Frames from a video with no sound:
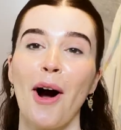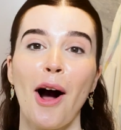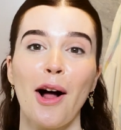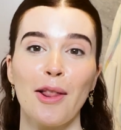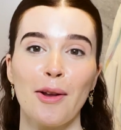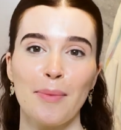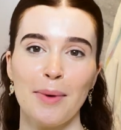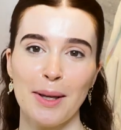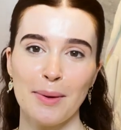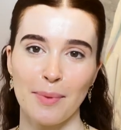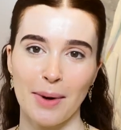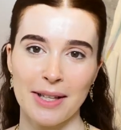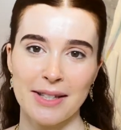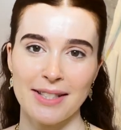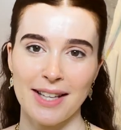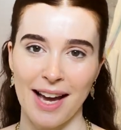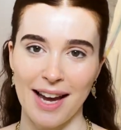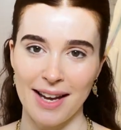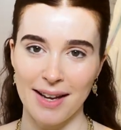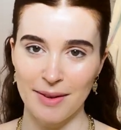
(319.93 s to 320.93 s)
Halloween once,
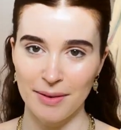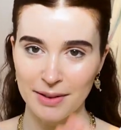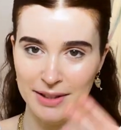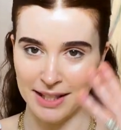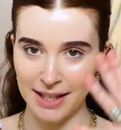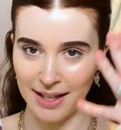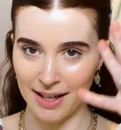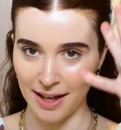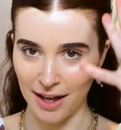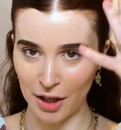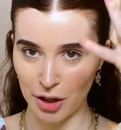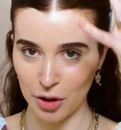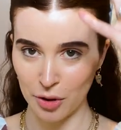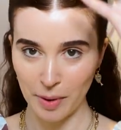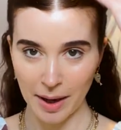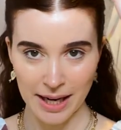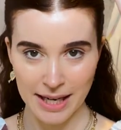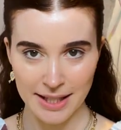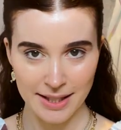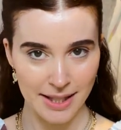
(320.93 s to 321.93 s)
I did a
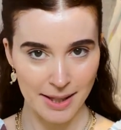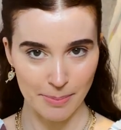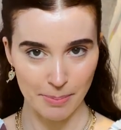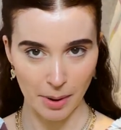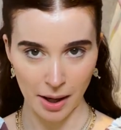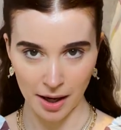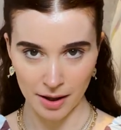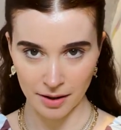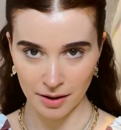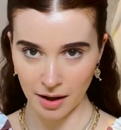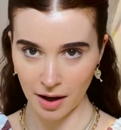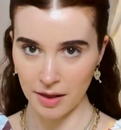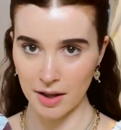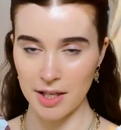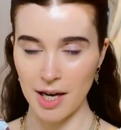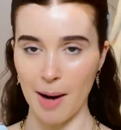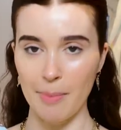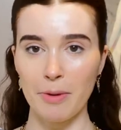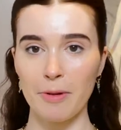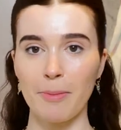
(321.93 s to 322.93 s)
crazy bun on the
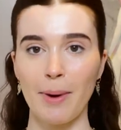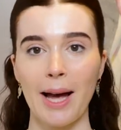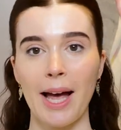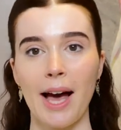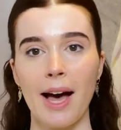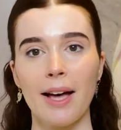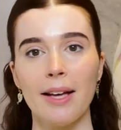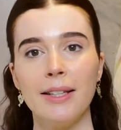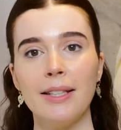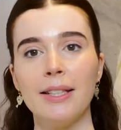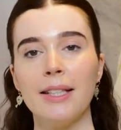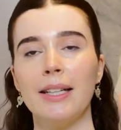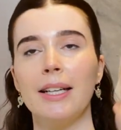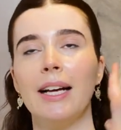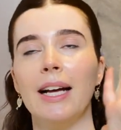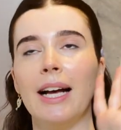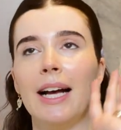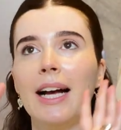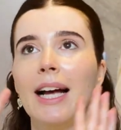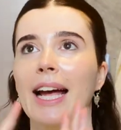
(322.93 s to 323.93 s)
top of my head,
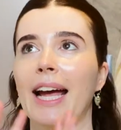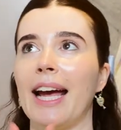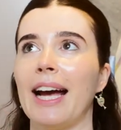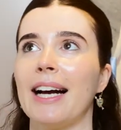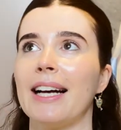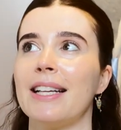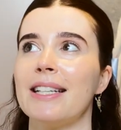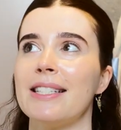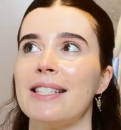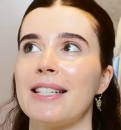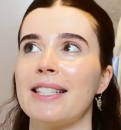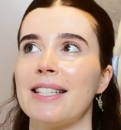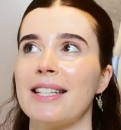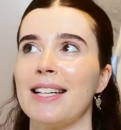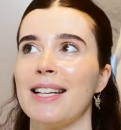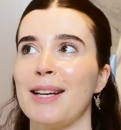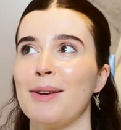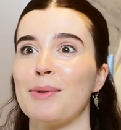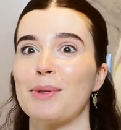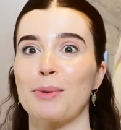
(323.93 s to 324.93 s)
and
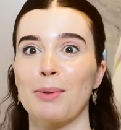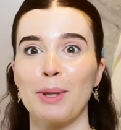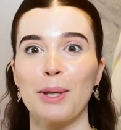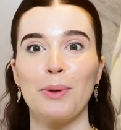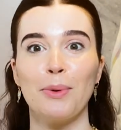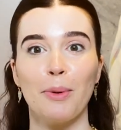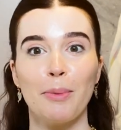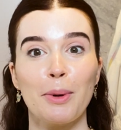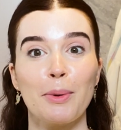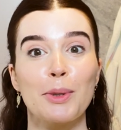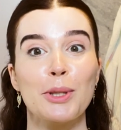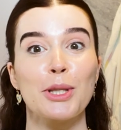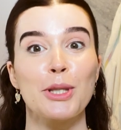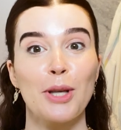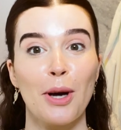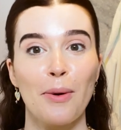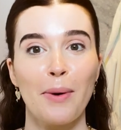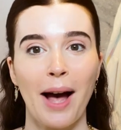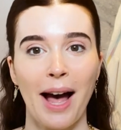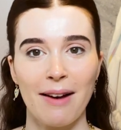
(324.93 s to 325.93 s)
it was really cool, but it was
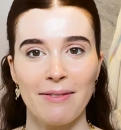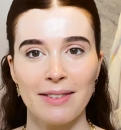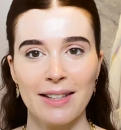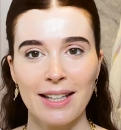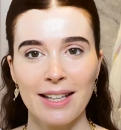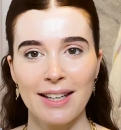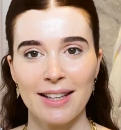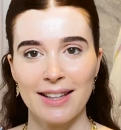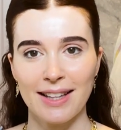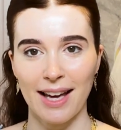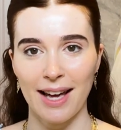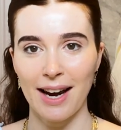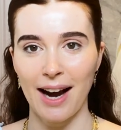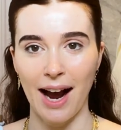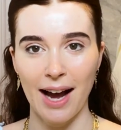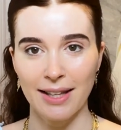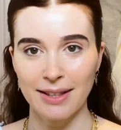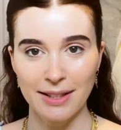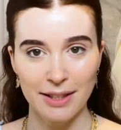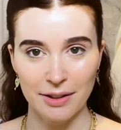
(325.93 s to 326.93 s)
so heavy that
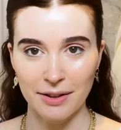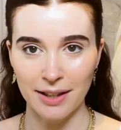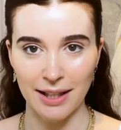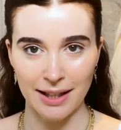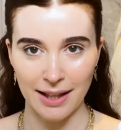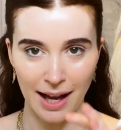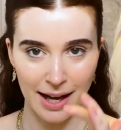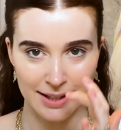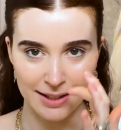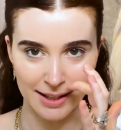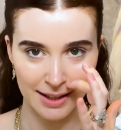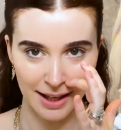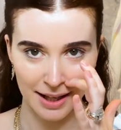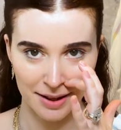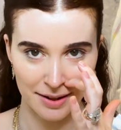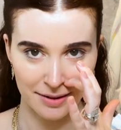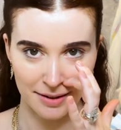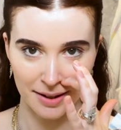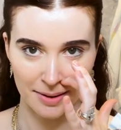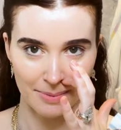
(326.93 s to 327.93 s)
I literally lasted like
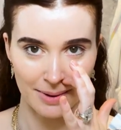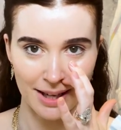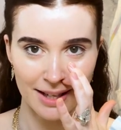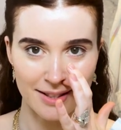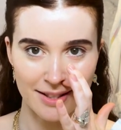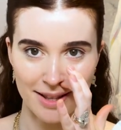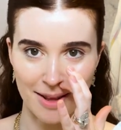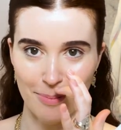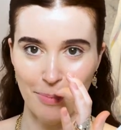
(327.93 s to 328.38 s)
30 minutes at the